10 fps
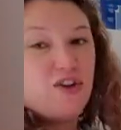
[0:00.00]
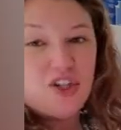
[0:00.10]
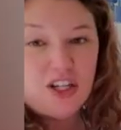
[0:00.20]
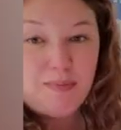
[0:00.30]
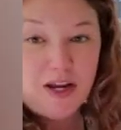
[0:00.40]

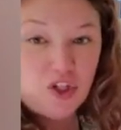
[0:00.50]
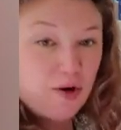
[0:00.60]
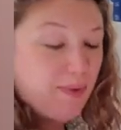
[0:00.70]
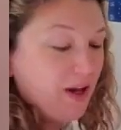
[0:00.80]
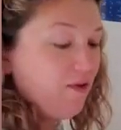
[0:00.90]
usually measure,
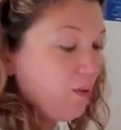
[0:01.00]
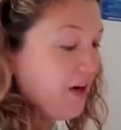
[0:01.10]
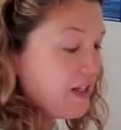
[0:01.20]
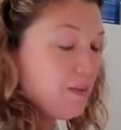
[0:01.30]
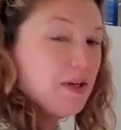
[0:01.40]
but if you
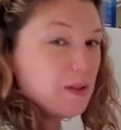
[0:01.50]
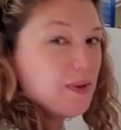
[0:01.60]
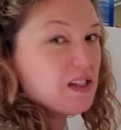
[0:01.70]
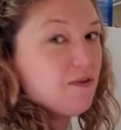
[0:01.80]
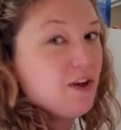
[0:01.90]
wanted to be
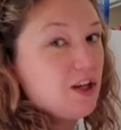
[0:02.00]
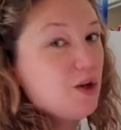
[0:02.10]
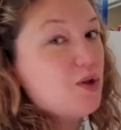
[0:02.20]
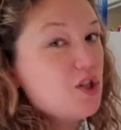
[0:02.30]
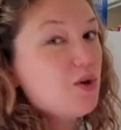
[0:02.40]
specific,
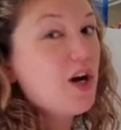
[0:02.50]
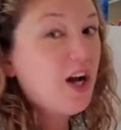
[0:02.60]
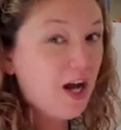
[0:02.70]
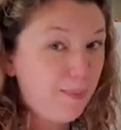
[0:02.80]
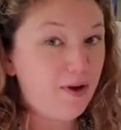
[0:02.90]
you would do a
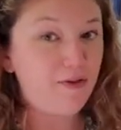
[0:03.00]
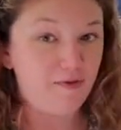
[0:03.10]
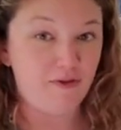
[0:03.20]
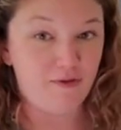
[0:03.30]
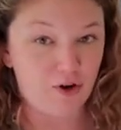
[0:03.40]
cup of
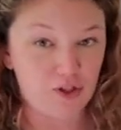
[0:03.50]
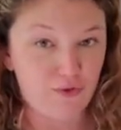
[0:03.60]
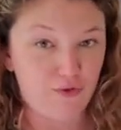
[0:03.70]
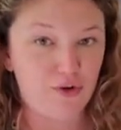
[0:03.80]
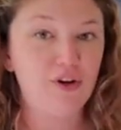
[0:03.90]
frozen
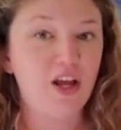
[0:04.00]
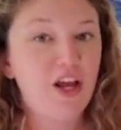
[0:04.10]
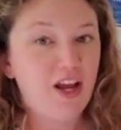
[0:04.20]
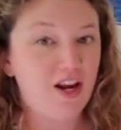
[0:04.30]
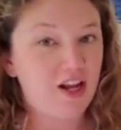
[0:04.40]
fruit
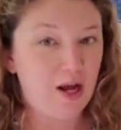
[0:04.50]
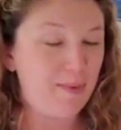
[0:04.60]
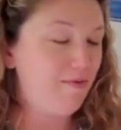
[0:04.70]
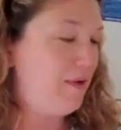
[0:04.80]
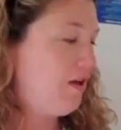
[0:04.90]
and a cup
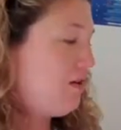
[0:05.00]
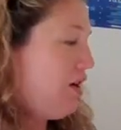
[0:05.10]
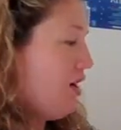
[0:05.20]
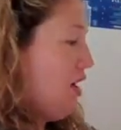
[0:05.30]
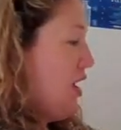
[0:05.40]
of milk.
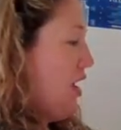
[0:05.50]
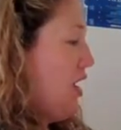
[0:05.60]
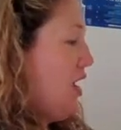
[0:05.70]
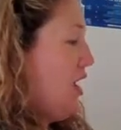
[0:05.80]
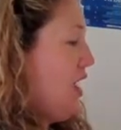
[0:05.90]

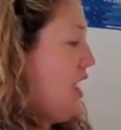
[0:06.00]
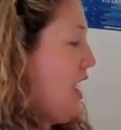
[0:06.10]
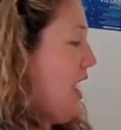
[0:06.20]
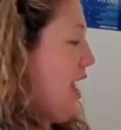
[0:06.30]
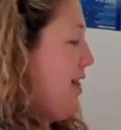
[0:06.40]

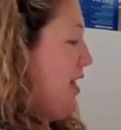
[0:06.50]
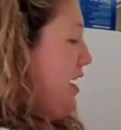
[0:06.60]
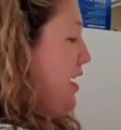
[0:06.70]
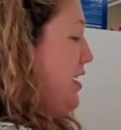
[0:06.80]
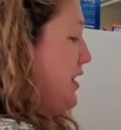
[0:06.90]
And
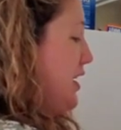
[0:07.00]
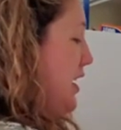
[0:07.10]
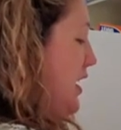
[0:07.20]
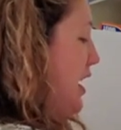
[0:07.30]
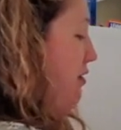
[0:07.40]
then it's going
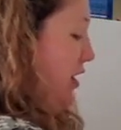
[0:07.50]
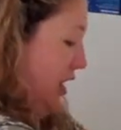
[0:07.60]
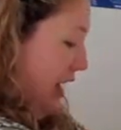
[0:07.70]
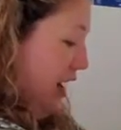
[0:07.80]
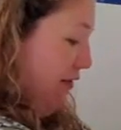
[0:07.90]
to get really
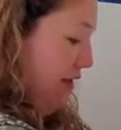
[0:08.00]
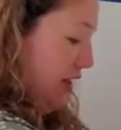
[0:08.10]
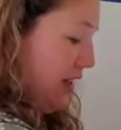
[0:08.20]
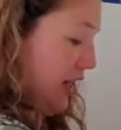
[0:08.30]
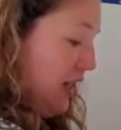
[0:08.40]
loud for a
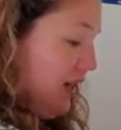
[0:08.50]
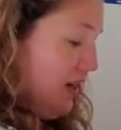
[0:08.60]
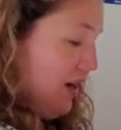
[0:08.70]
second.